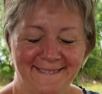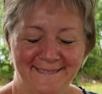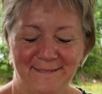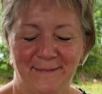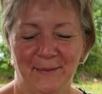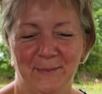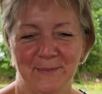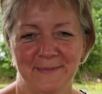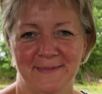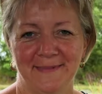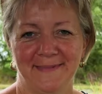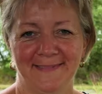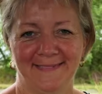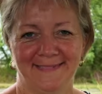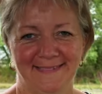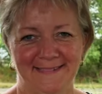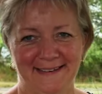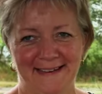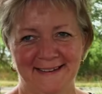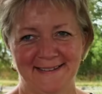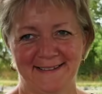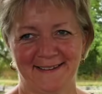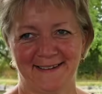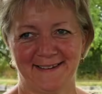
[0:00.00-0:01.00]
Excellent.
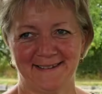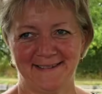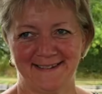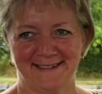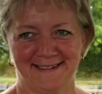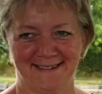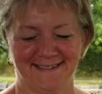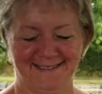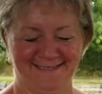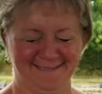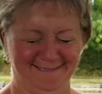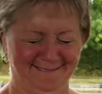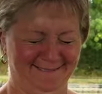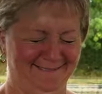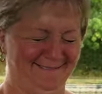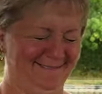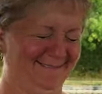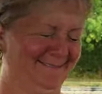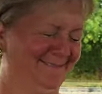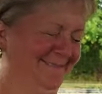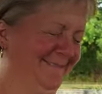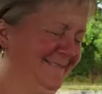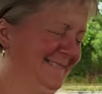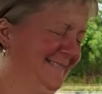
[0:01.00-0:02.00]
I'll tell you what,
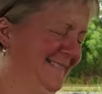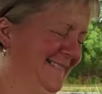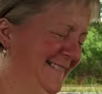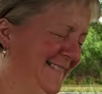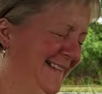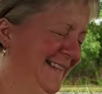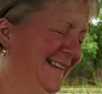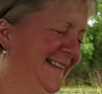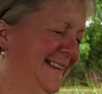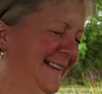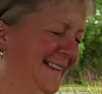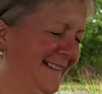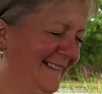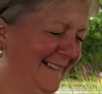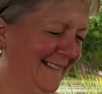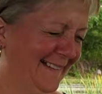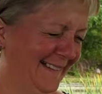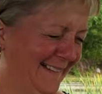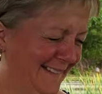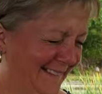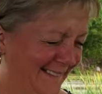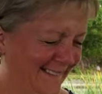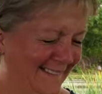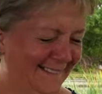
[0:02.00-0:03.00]
it's like
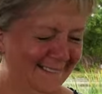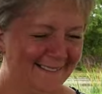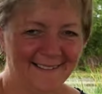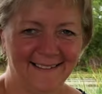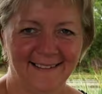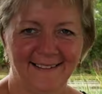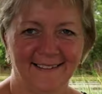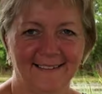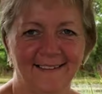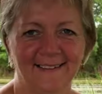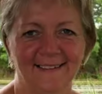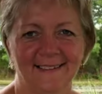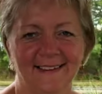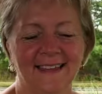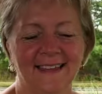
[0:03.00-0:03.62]
sandpaper, let me tell you.